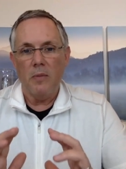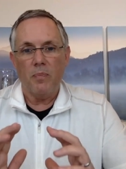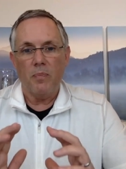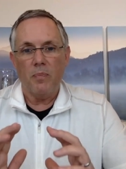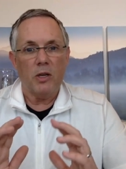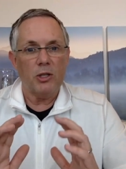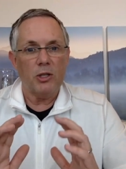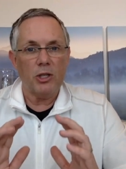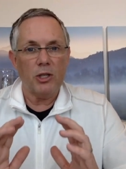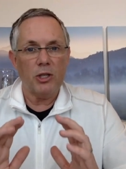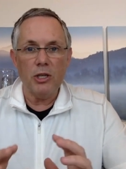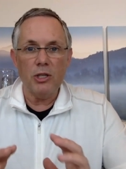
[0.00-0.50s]

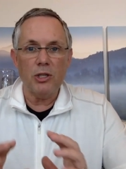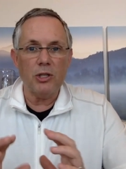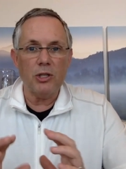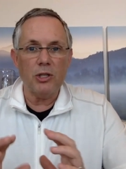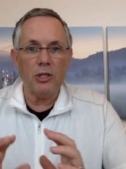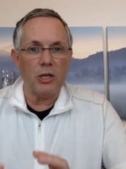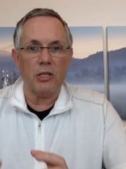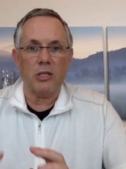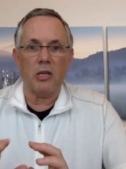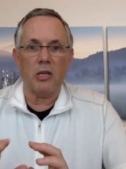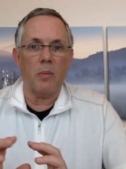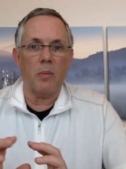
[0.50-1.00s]
She's
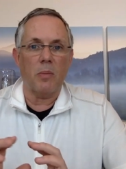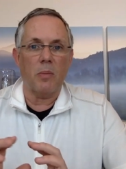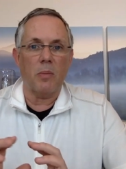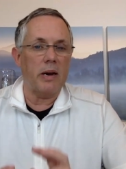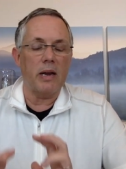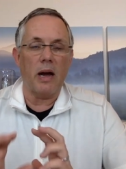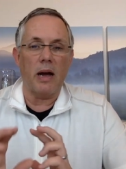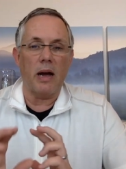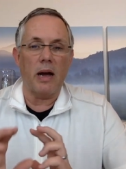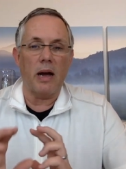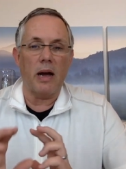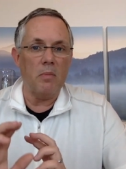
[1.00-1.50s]
just somebody
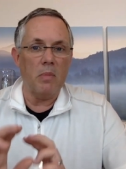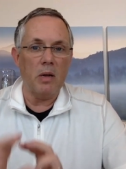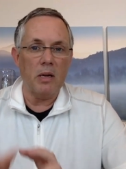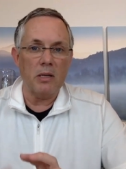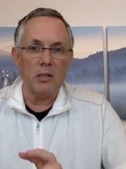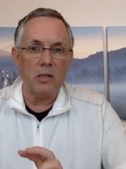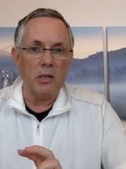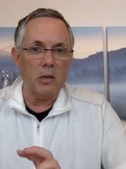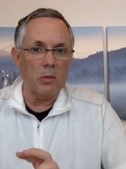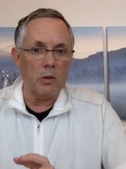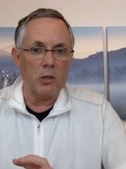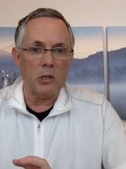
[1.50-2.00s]
I
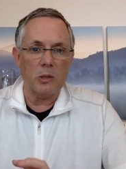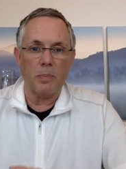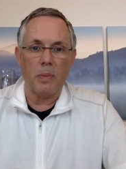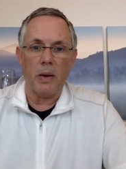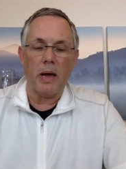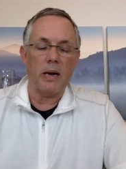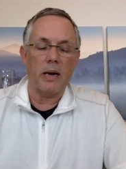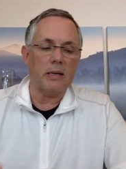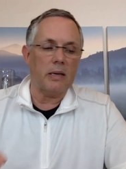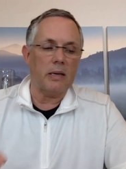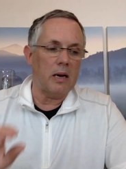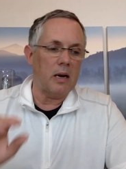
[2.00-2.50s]
immensely
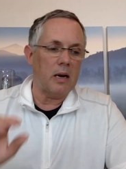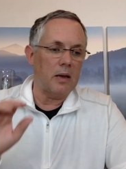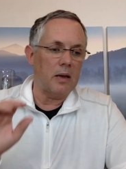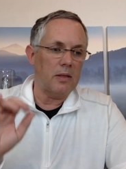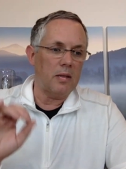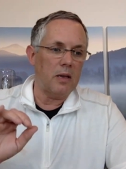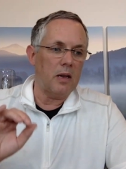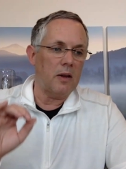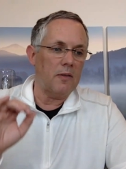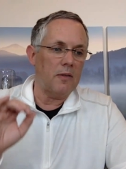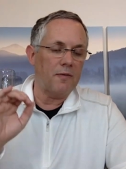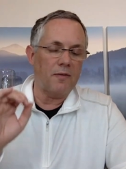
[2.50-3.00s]
respect, and I
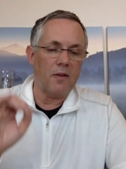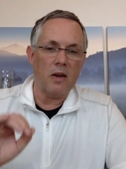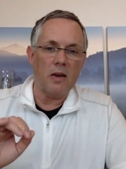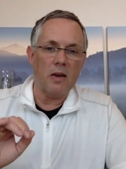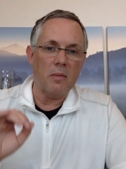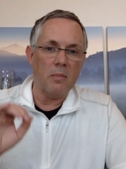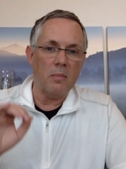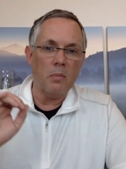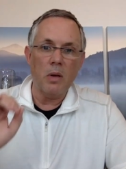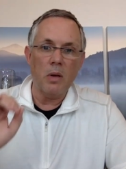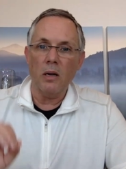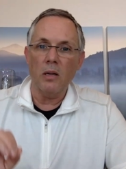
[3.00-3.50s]
think
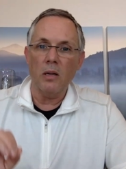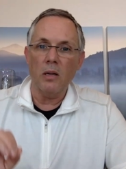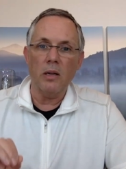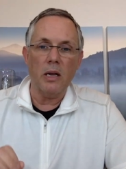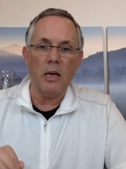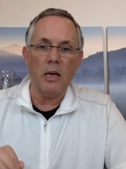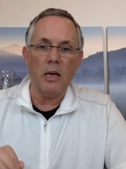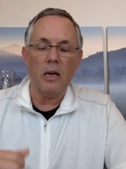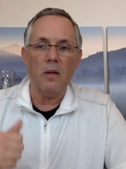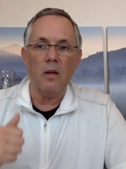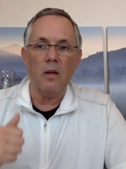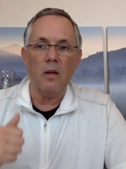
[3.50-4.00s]

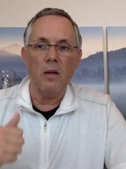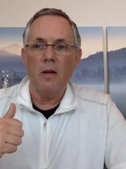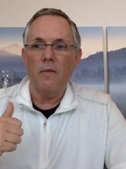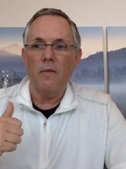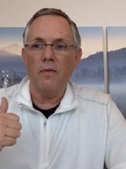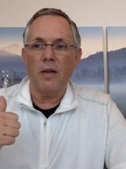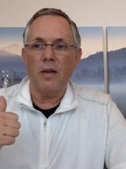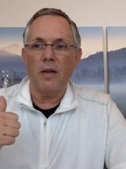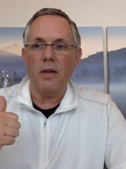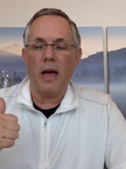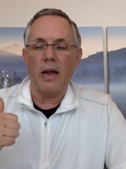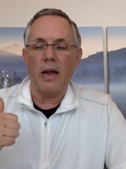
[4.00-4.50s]
fundamentally
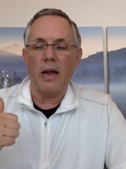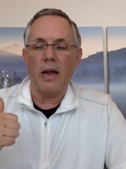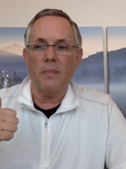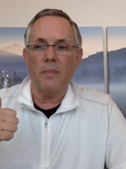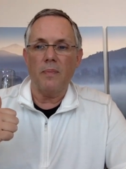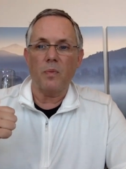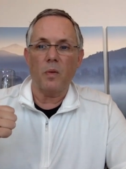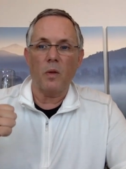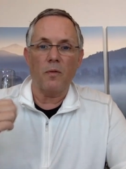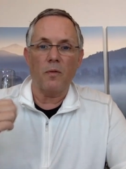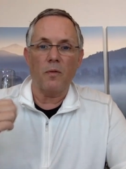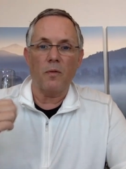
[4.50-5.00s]
that
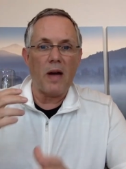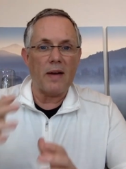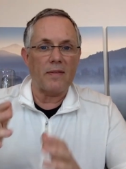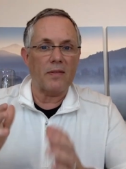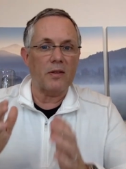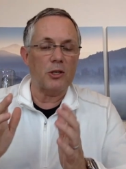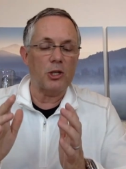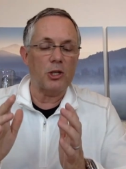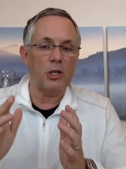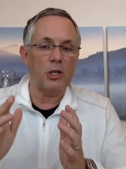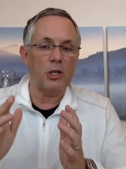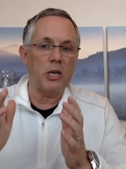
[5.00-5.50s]
the fact
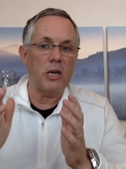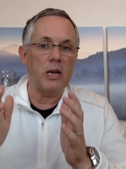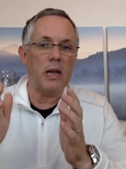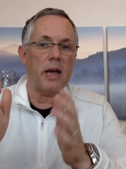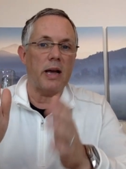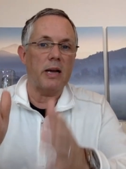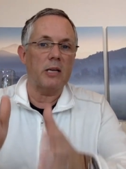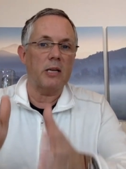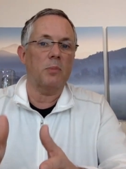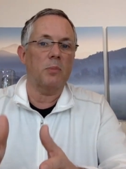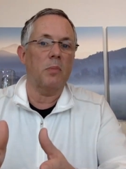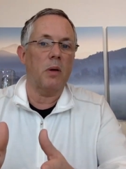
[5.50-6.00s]
that she
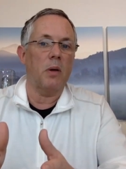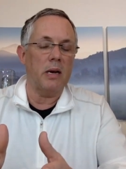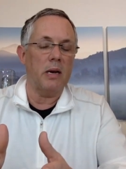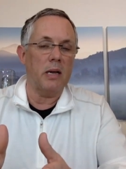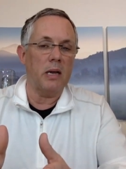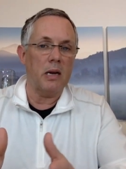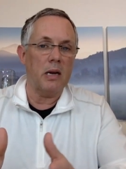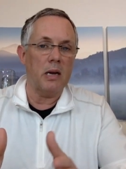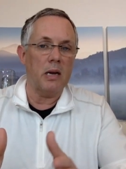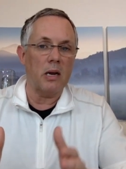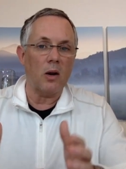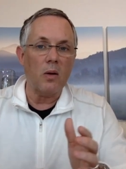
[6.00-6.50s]
has money
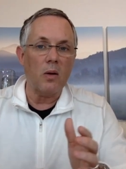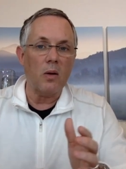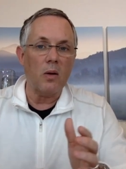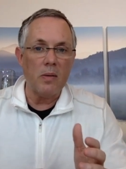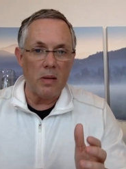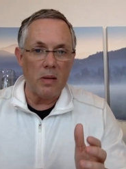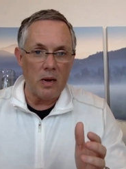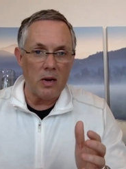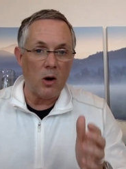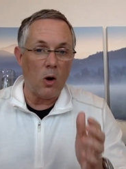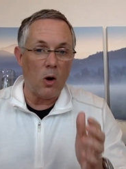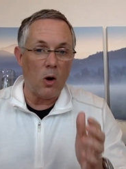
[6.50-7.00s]
in it,
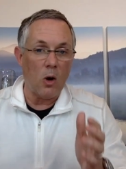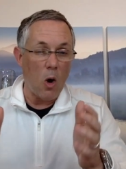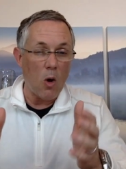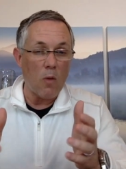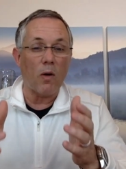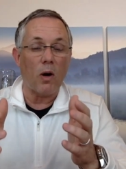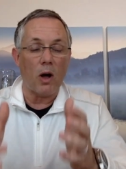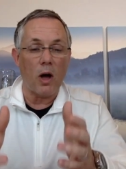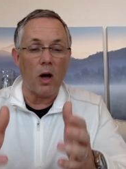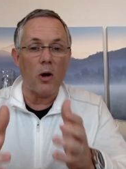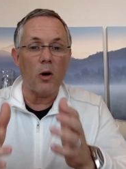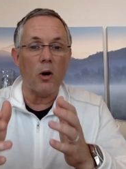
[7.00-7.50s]
and you know,
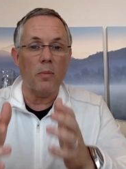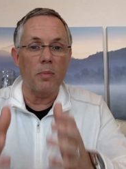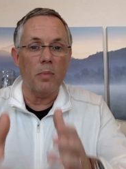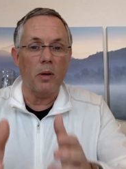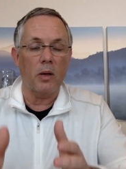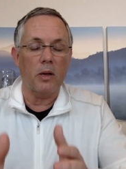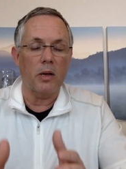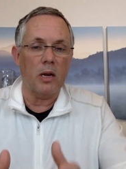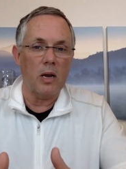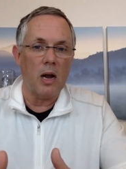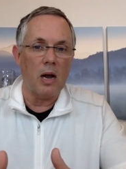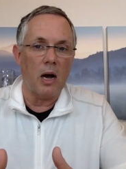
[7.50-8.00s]
over $100
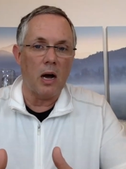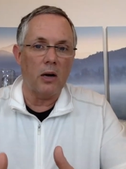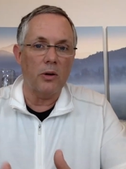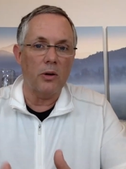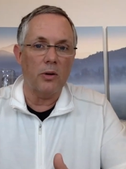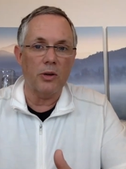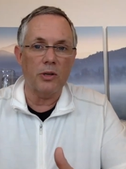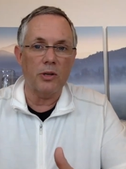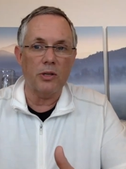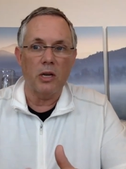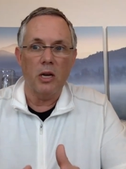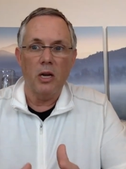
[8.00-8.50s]
million
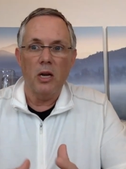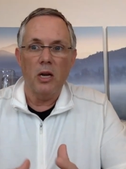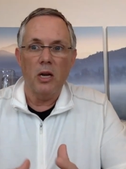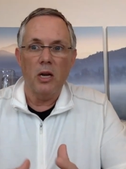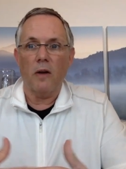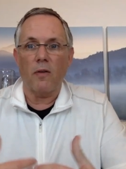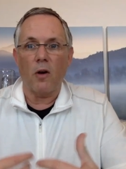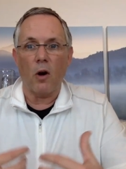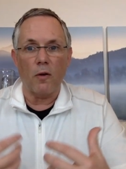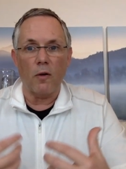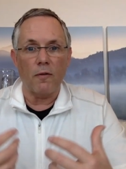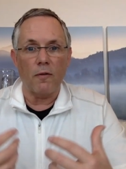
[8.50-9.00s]
of
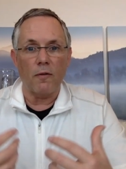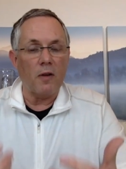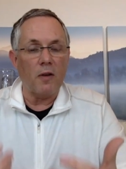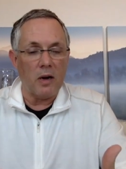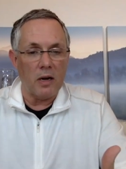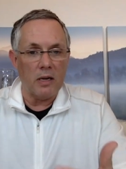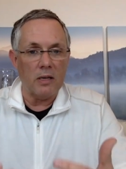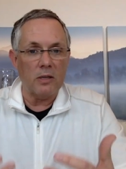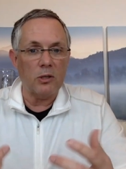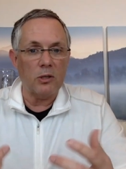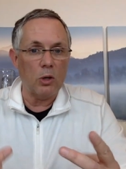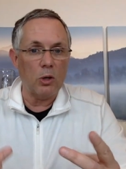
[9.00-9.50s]
her
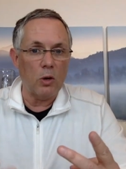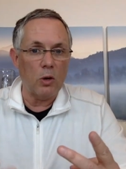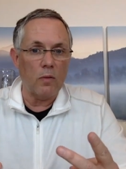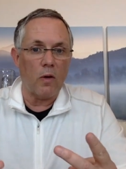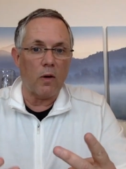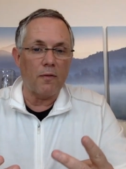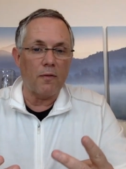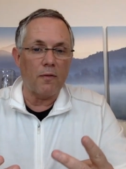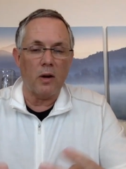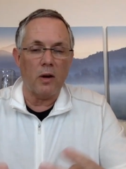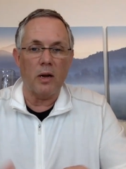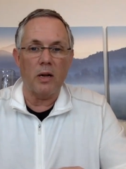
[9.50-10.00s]
fund, two of her
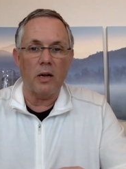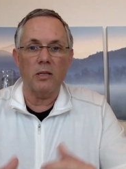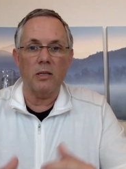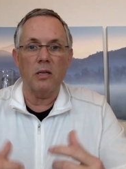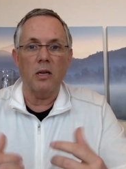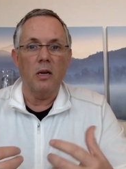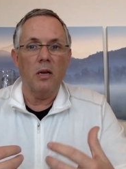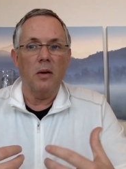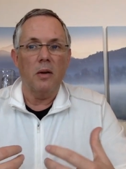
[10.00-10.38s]
funds,